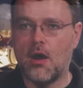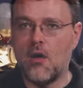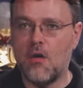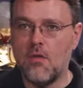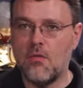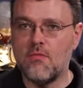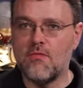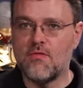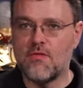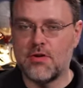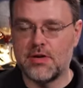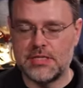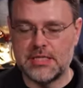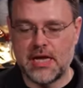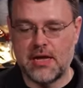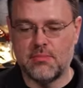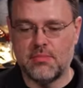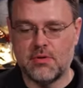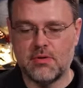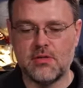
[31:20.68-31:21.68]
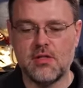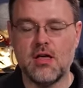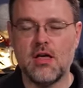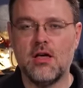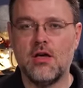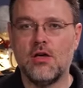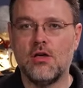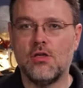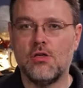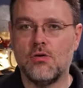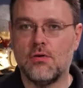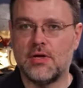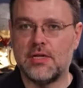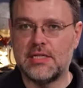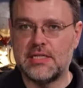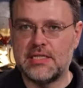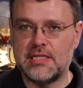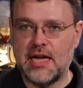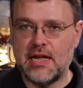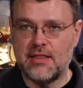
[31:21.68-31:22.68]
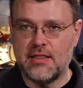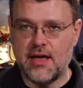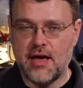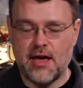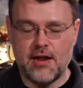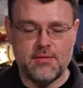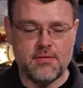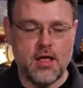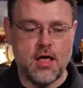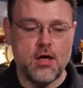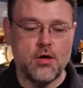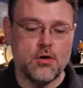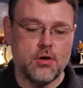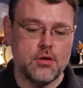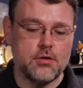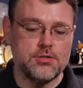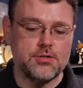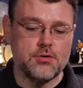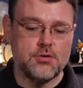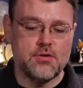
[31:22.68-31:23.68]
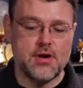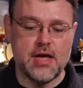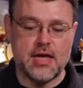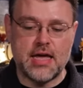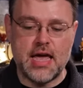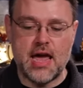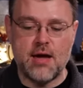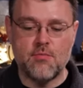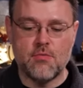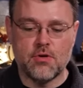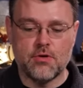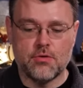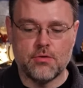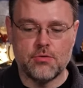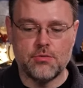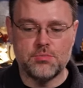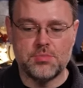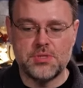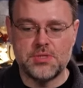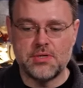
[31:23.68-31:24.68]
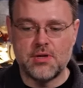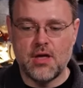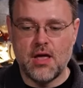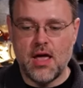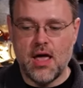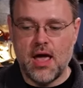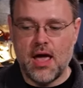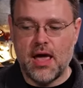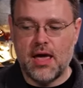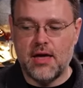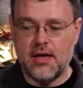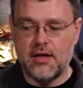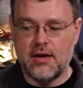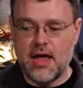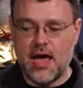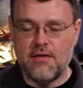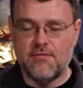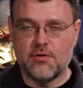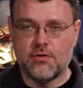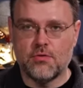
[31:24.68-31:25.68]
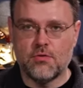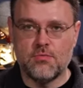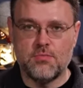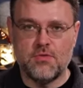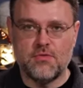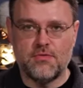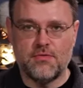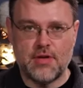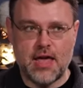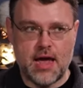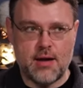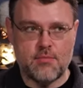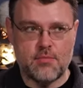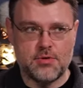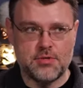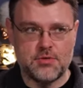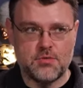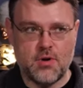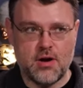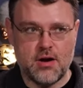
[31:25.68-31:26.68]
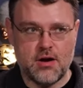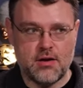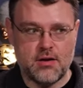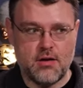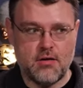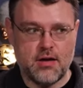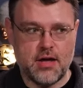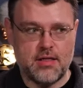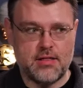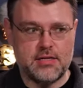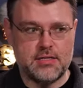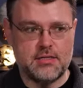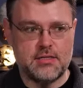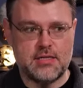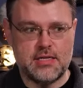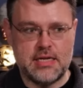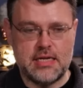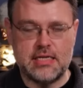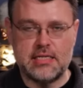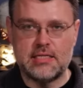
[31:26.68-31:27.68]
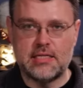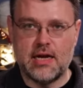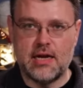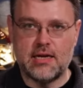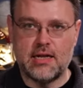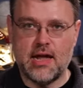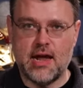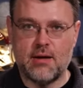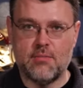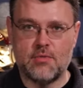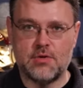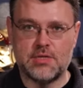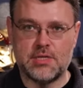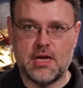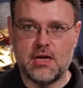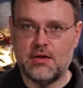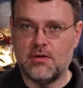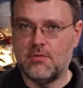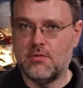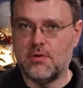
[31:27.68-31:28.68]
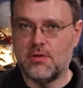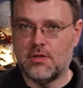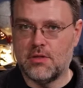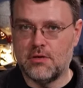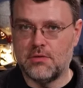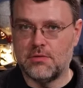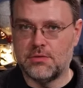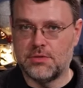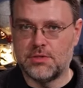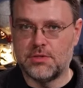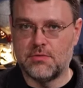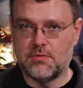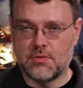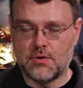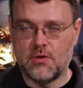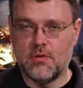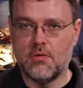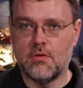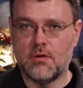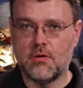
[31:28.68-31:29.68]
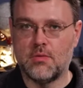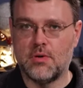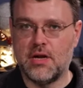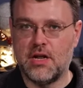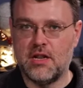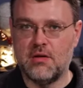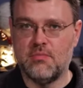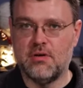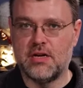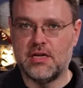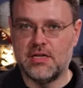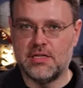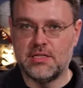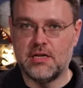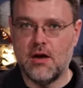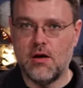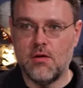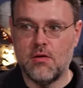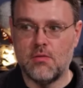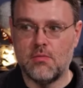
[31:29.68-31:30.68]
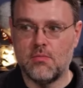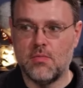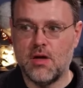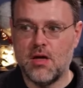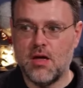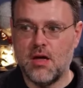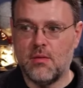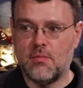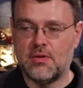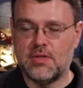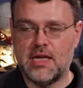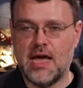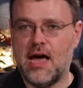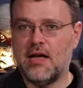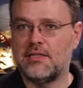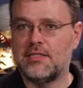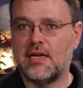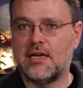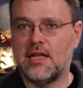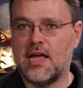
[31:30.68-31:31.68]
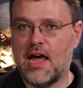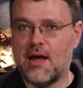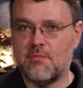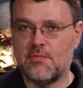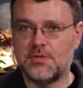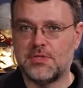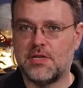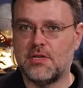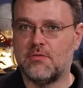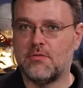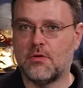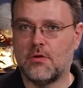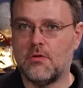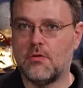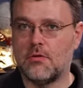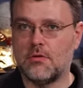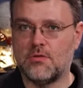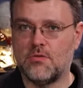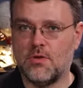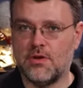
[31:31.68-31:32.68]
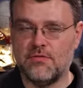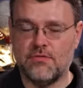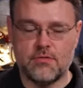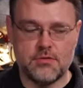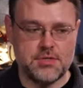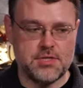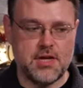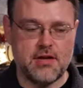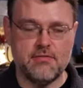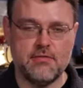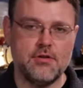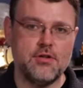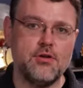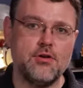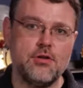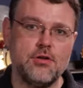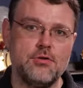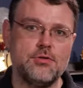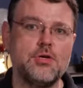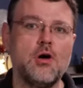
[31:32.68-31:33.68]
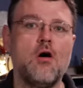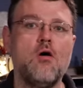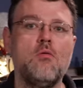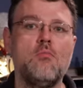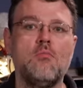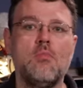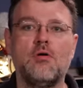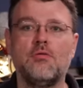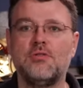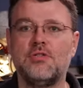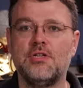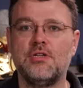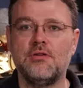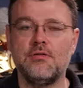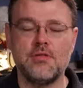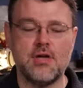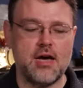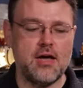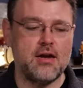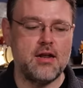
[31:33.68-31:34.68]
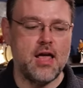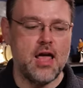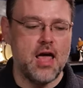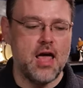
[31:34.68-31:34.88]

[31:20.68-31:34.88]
home, for example, you can set that. You can also create camera groups and have a group of cameras where, okay, these are the inside cameras. I don't want those to record when anybody is home, but the outside cameras can record 24 7. You can use home mode to do that.